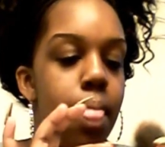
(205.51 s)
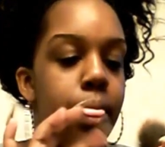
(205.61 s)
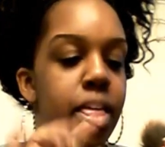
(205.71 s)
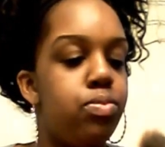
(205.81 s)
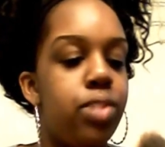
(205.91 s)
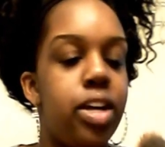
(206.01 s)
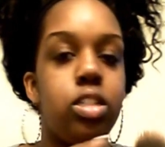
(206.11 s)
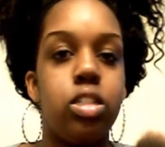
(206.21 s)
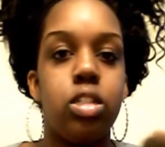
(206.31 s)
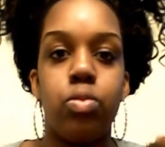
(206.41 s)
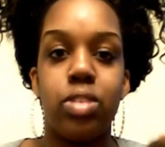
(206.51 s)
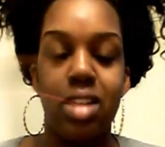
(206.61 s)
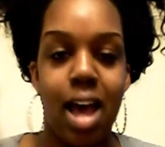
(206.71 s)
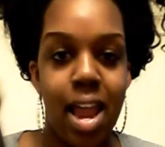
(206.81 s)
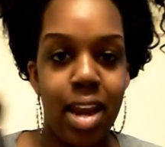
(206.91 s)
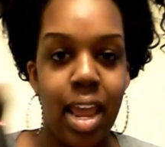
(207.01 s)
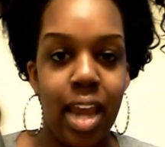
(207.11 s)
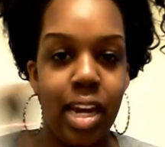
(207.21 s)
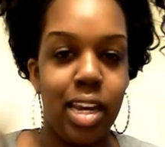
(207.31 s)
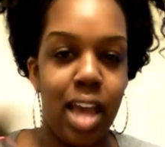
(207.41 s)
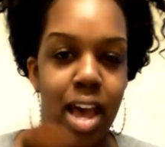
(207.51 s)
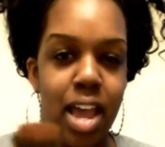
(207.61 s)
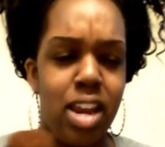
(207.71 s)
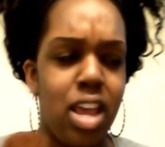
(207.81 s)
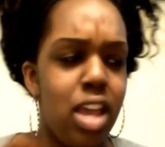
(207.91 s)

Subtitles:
This brush was $9.89.